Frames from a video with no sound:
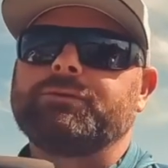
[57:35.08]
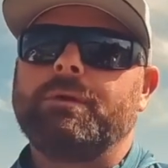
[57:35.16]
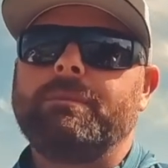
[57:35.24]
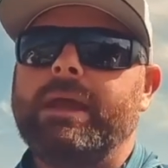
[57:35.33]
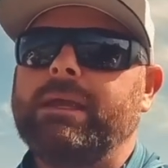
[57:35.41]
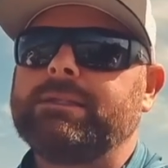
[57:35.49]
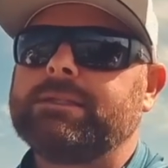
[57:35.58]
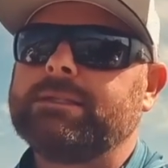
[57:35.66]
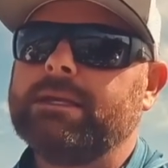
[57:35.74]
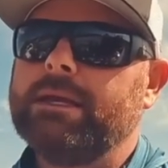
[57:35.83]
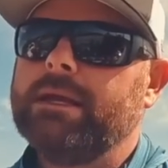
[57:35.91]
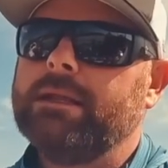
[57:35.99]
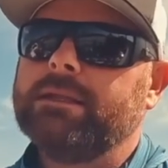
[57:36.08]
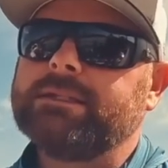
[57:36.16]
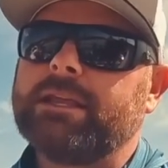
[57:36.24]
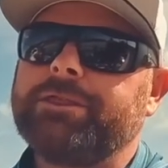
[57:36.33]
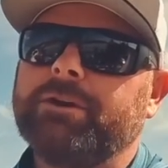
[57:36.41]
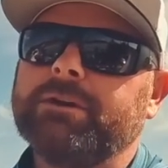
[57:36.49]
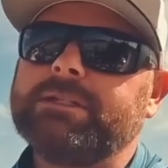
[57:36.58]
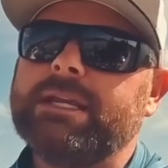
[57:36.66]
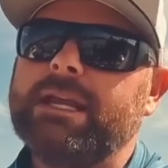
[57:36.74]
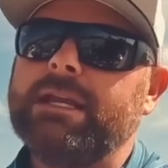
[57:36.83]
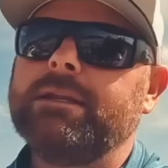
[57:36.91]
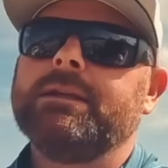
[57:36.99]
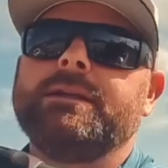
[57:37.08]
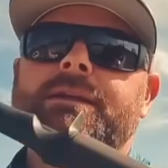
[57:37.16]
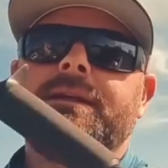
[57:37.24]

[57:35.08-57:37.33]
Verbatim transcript: swim baits. This is a thirteen,